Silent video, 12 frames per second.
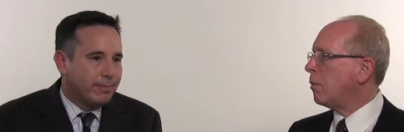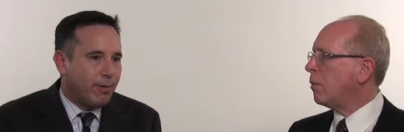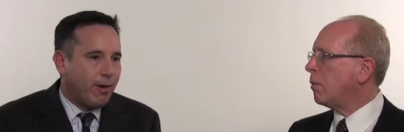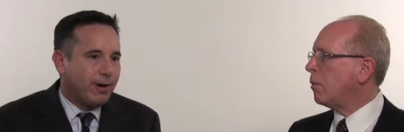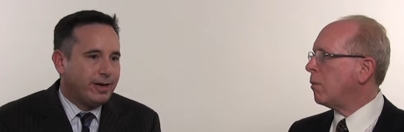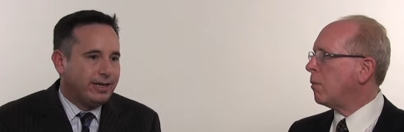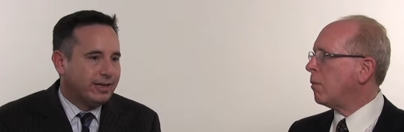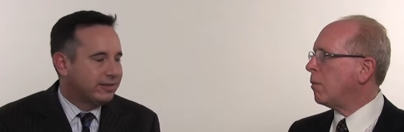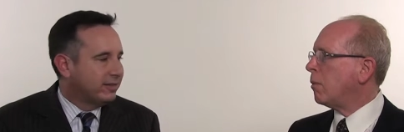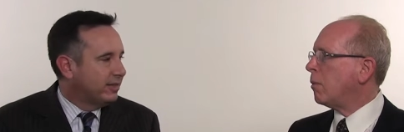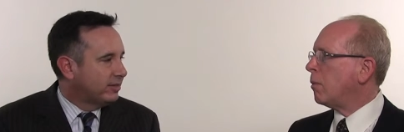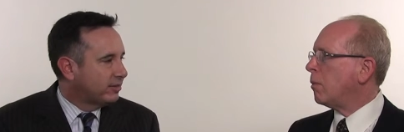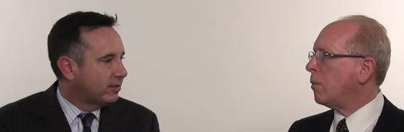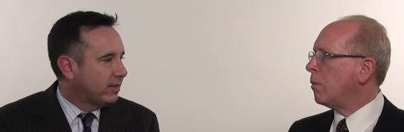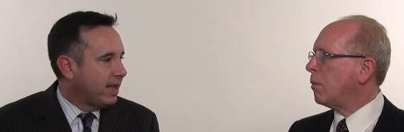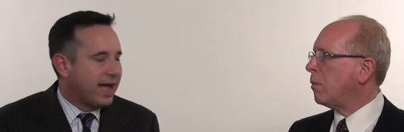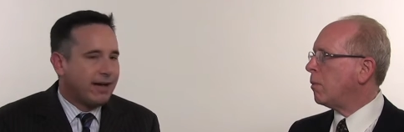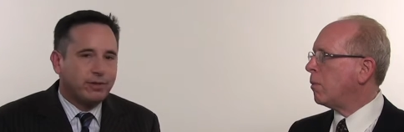Speaker 1: the party doesn't
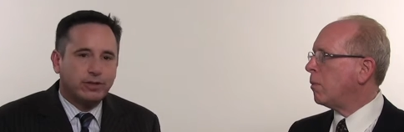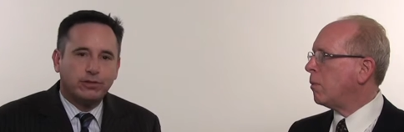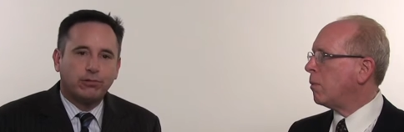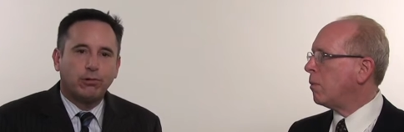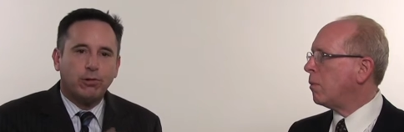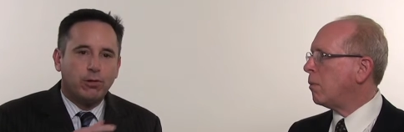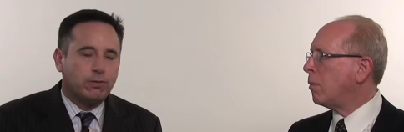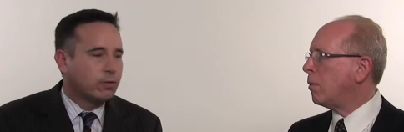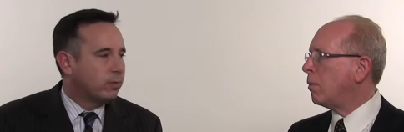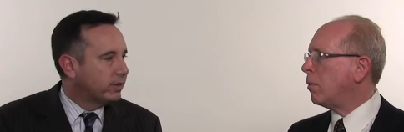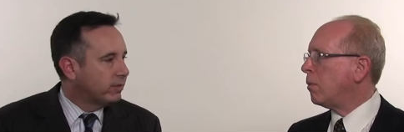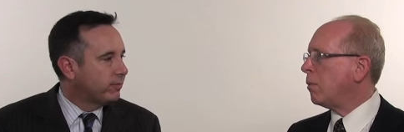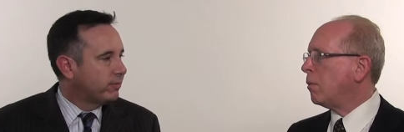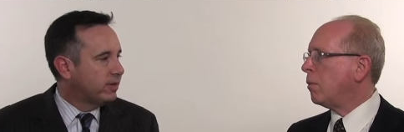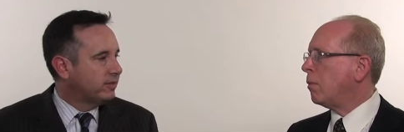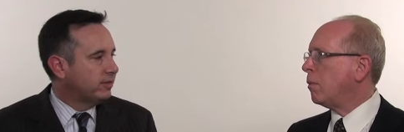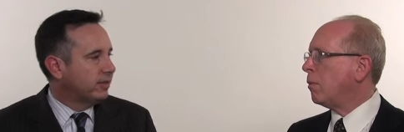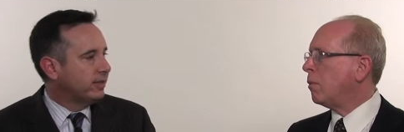necessarily have control over what their
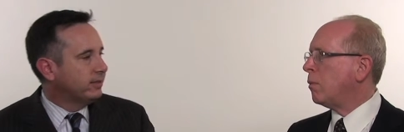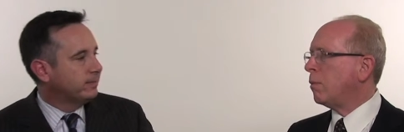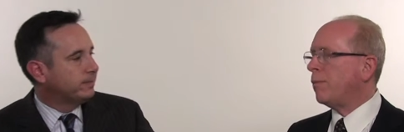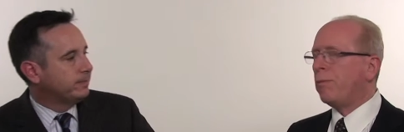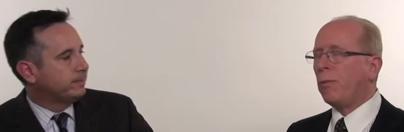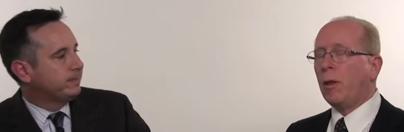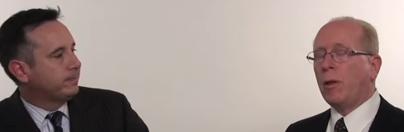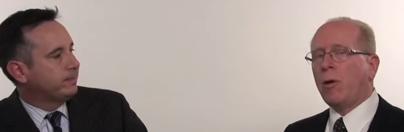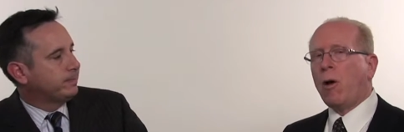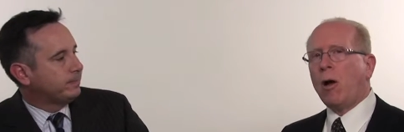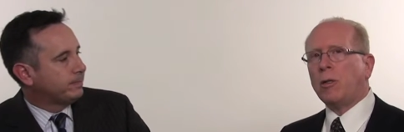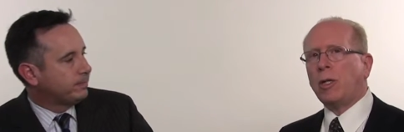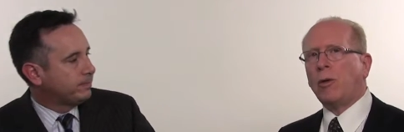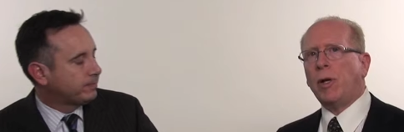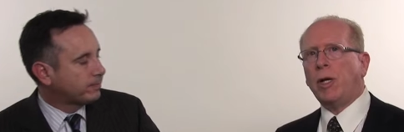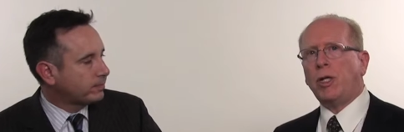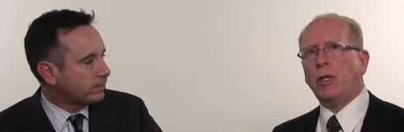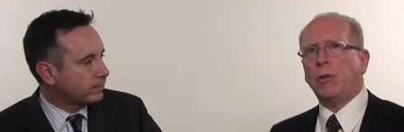friends say. There are
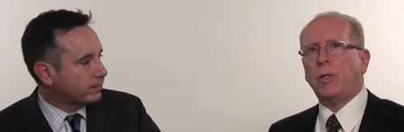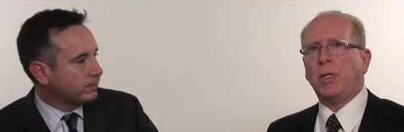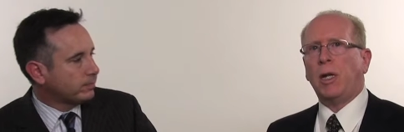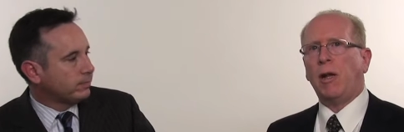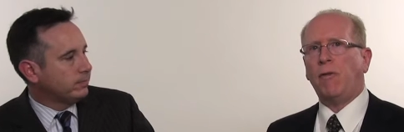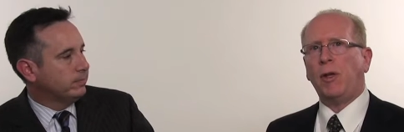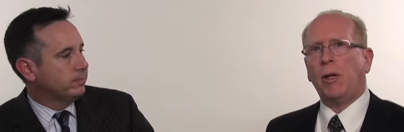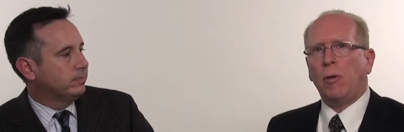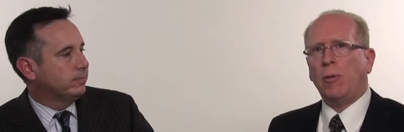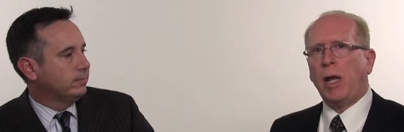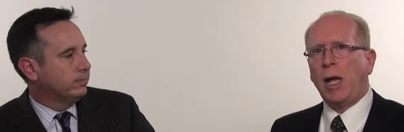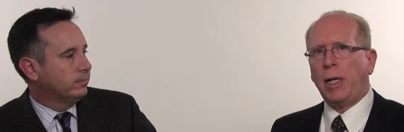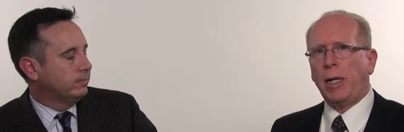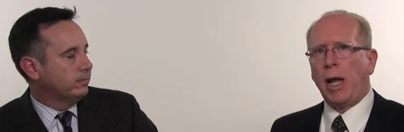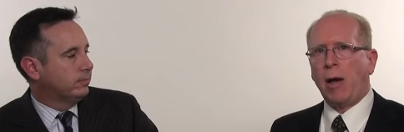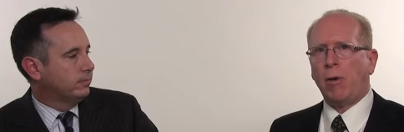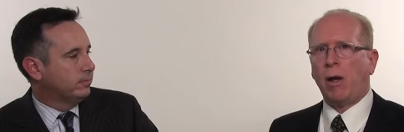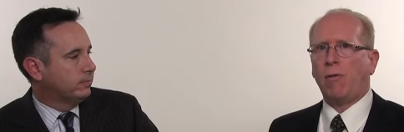also issues that if you take
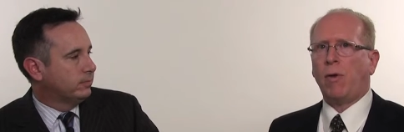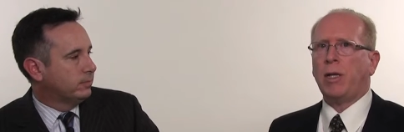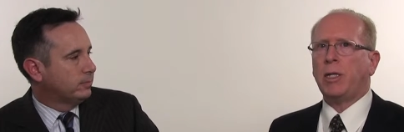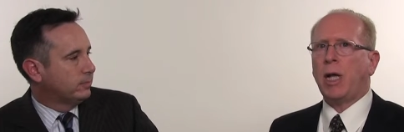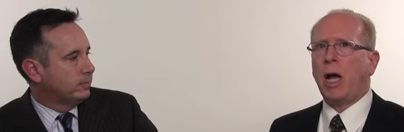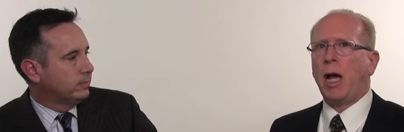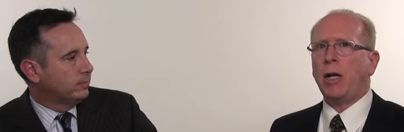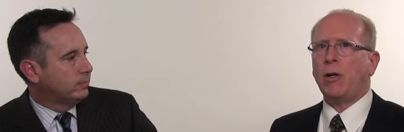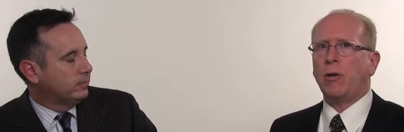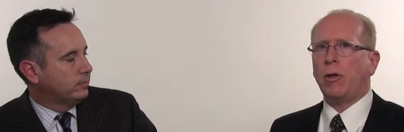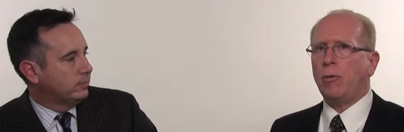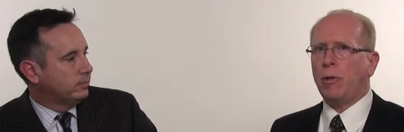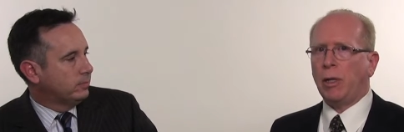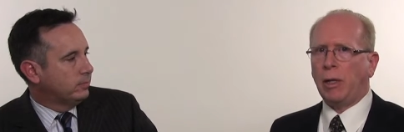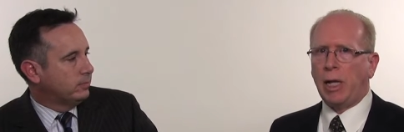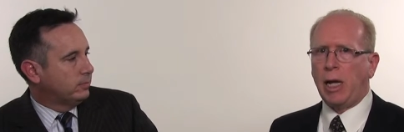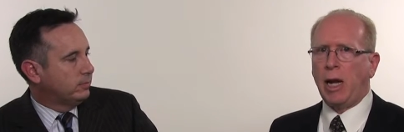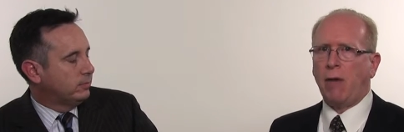down
Speaker 2: every site or you
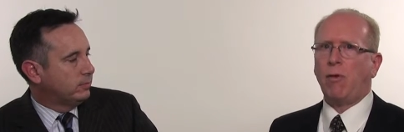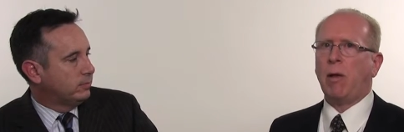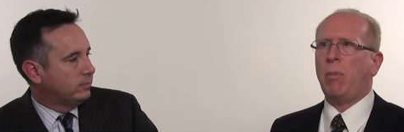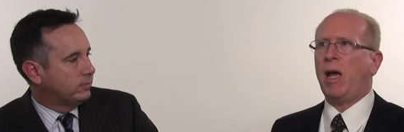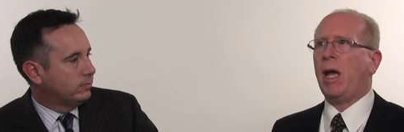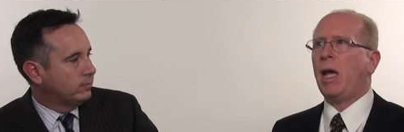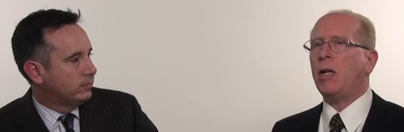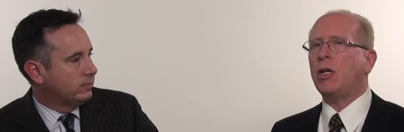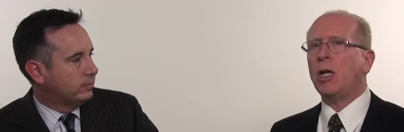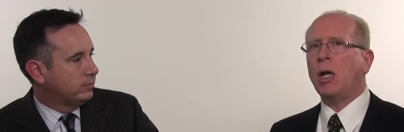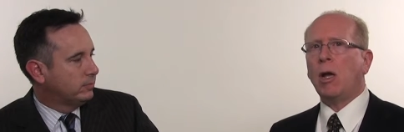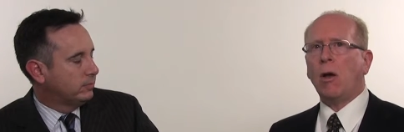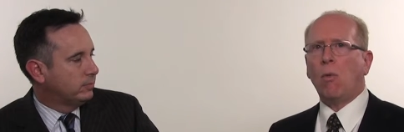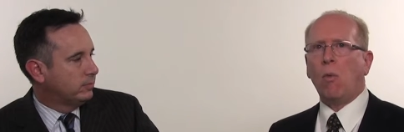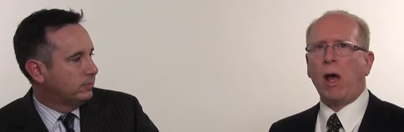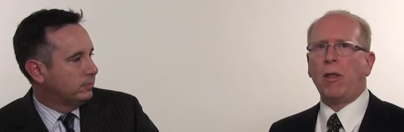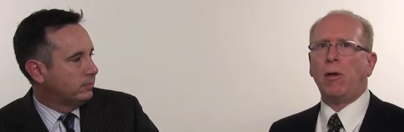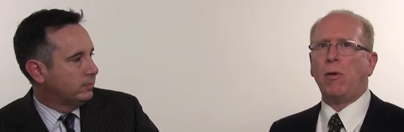delete every page,
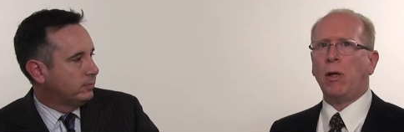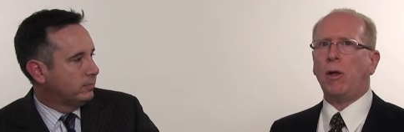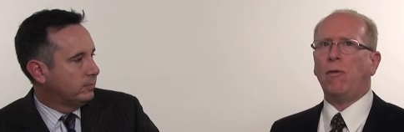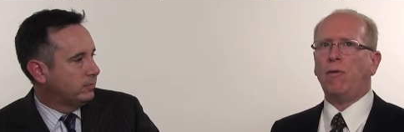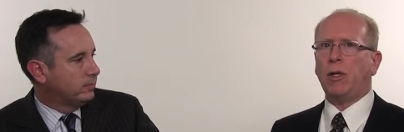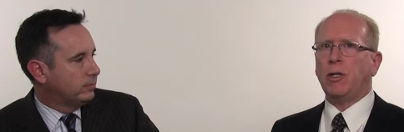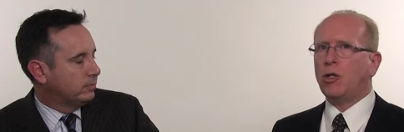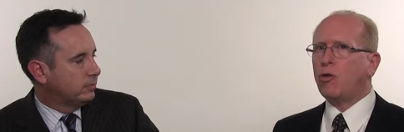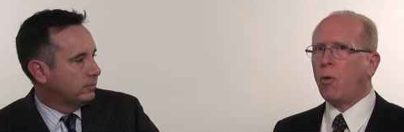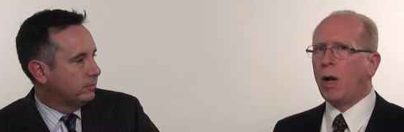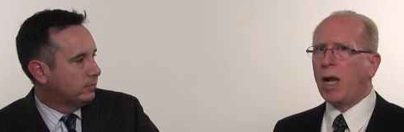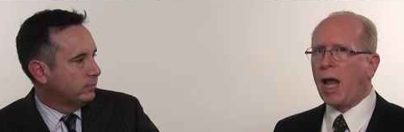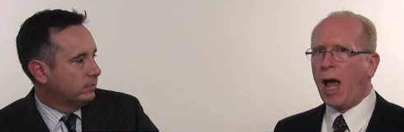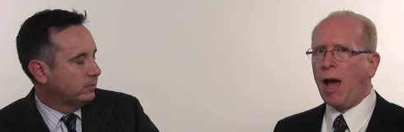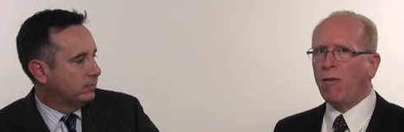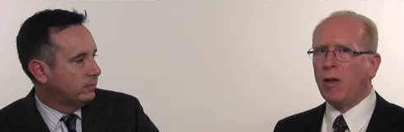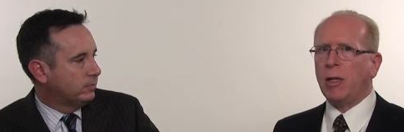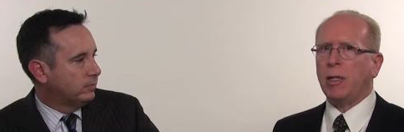whether you've destroyed
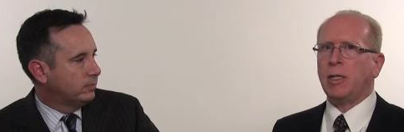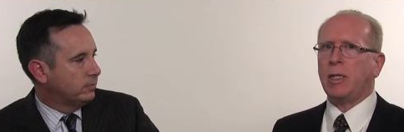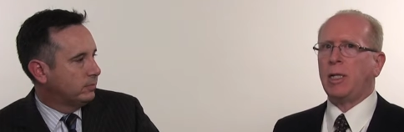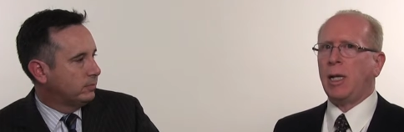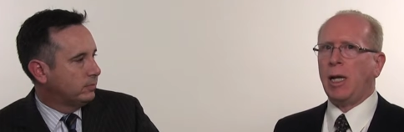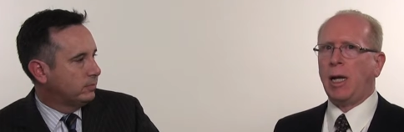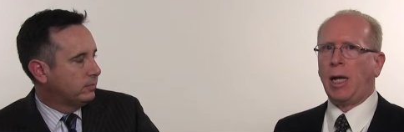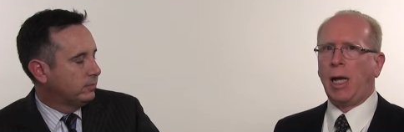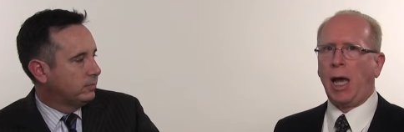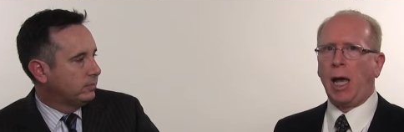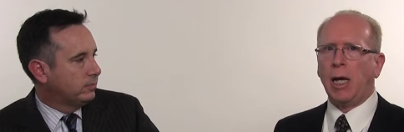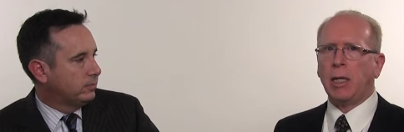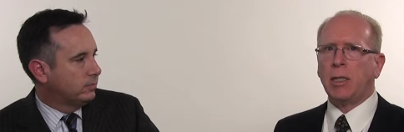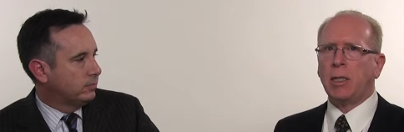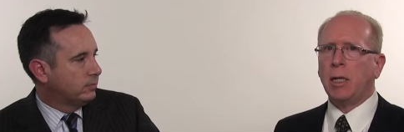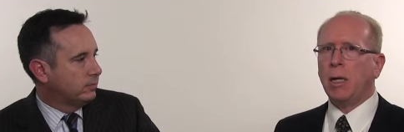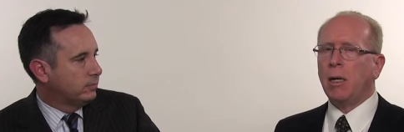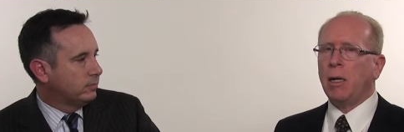evidence in a case.